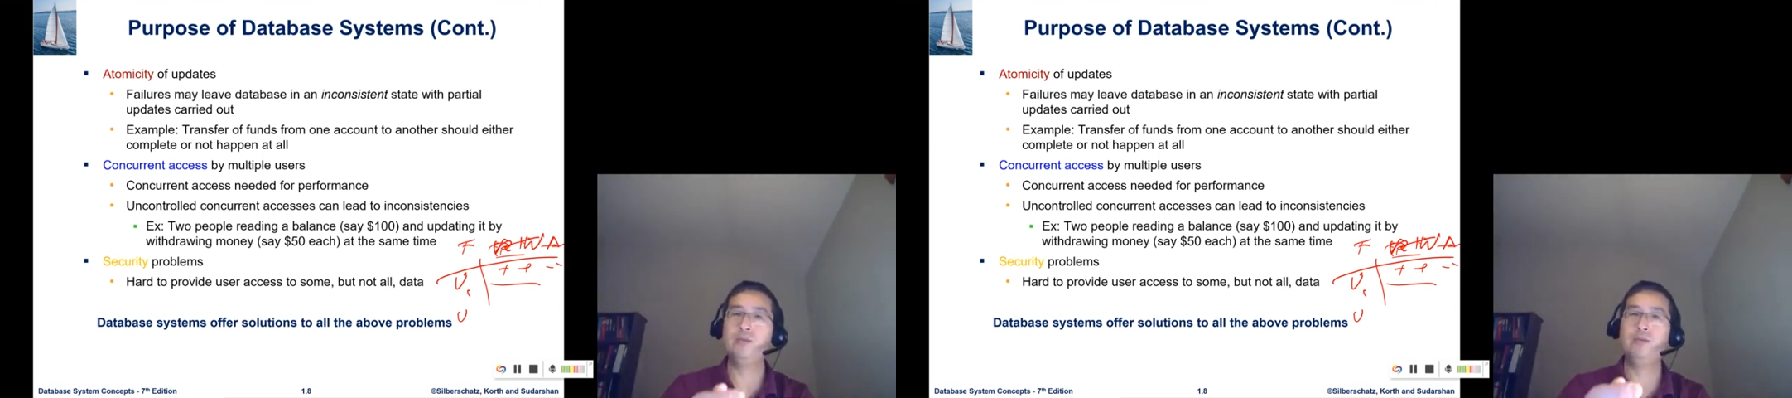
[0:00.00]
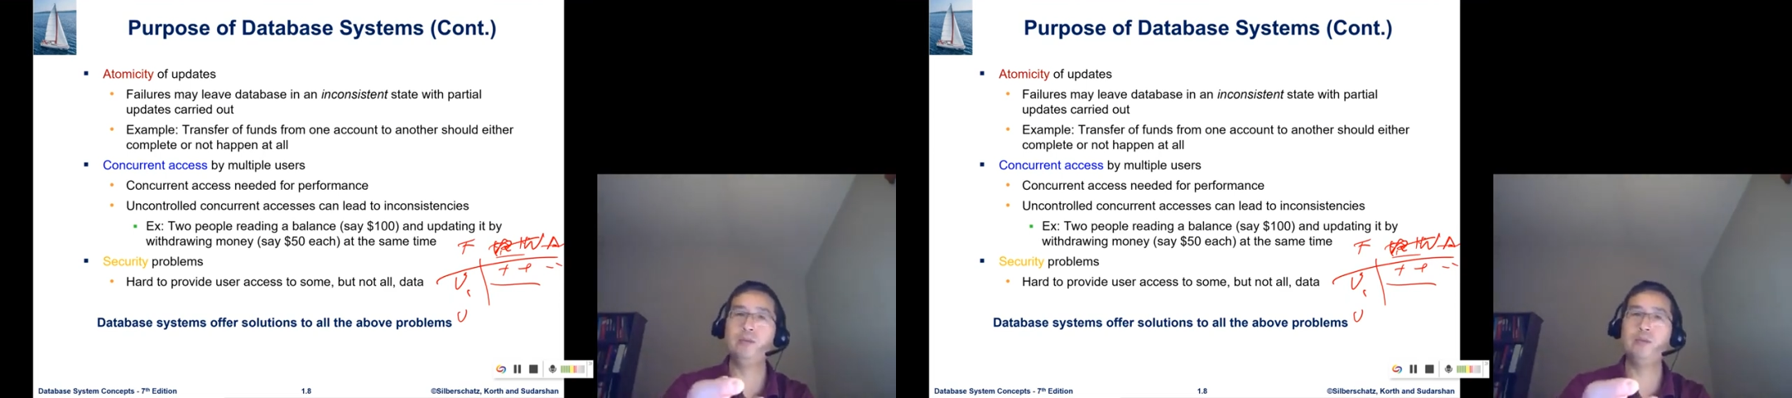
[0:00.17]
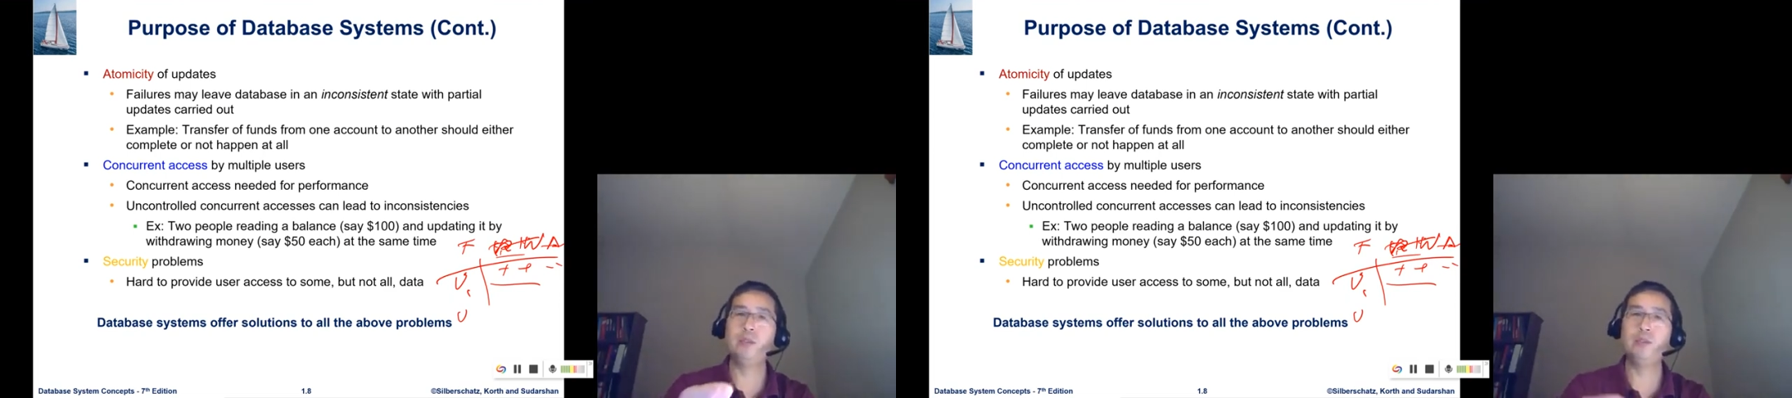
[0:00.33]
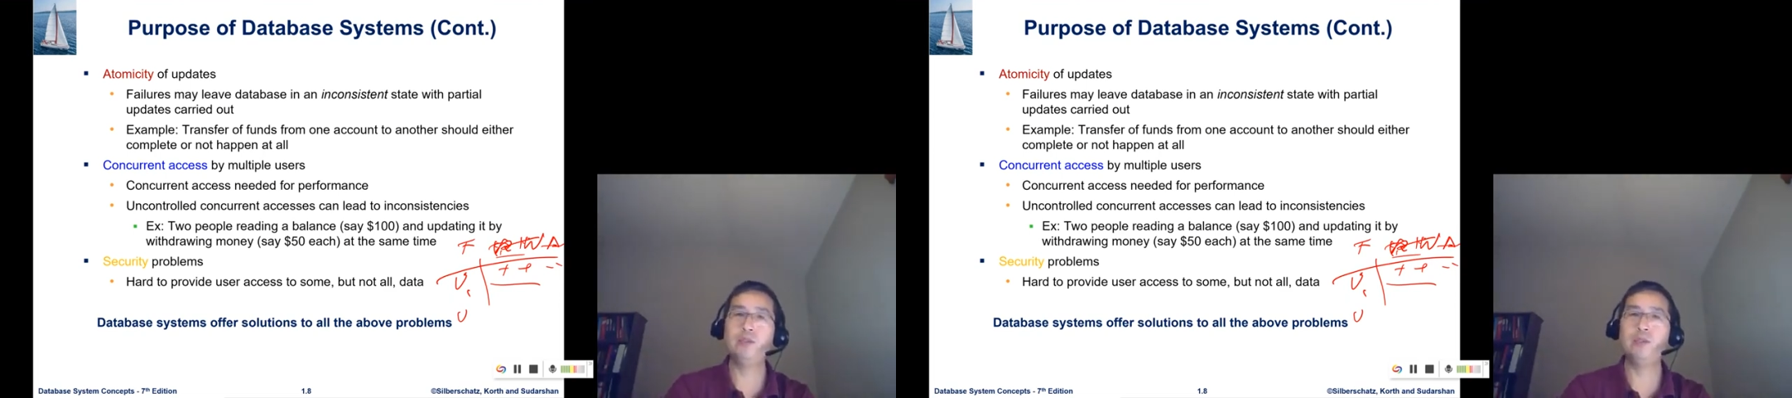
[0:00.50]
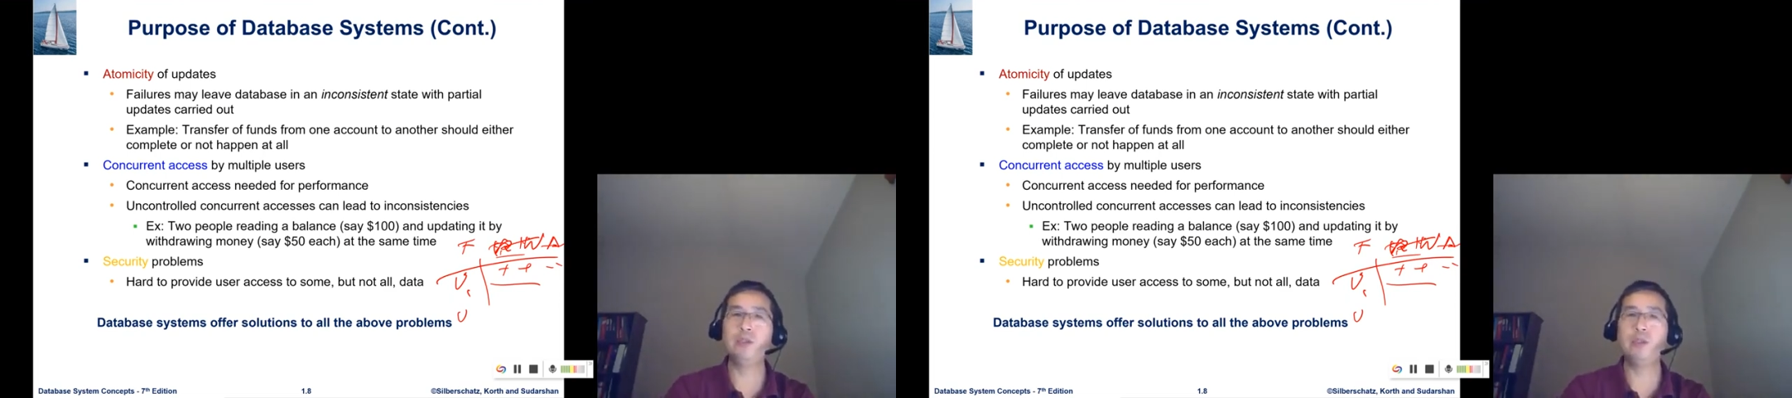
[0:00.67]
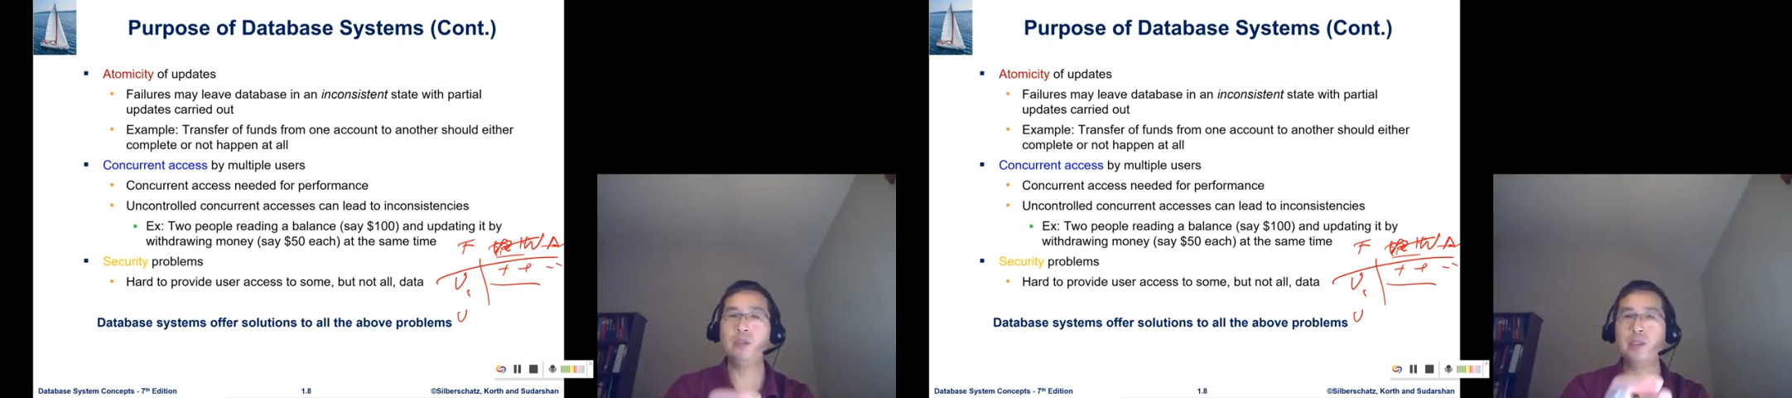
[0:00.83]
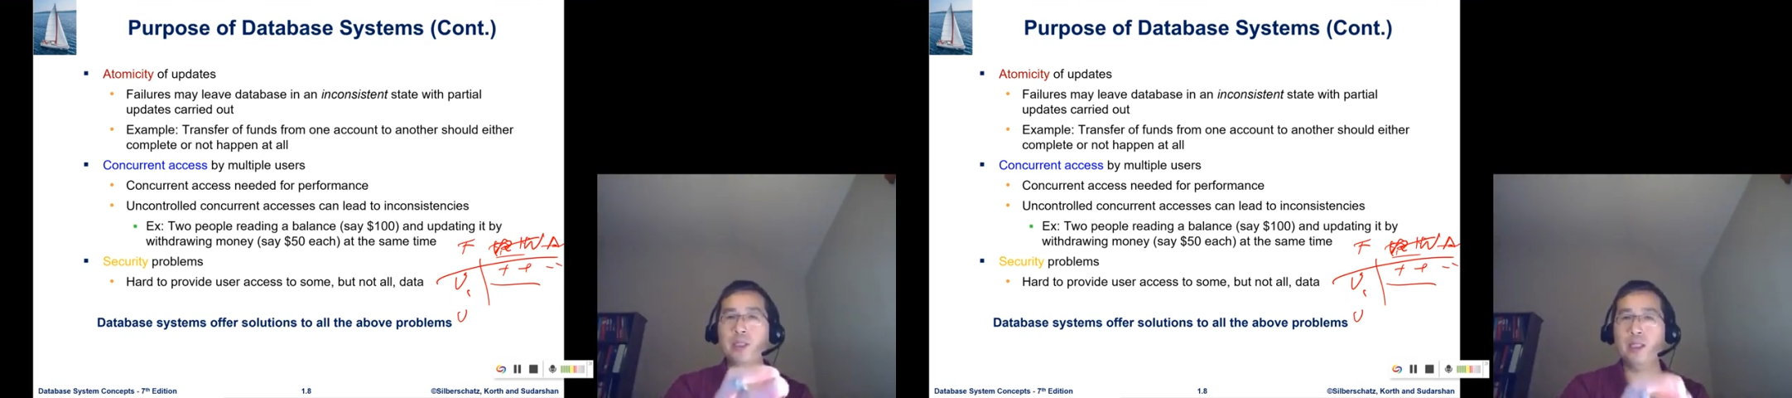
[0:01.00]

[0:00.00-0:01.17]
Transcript: how can you show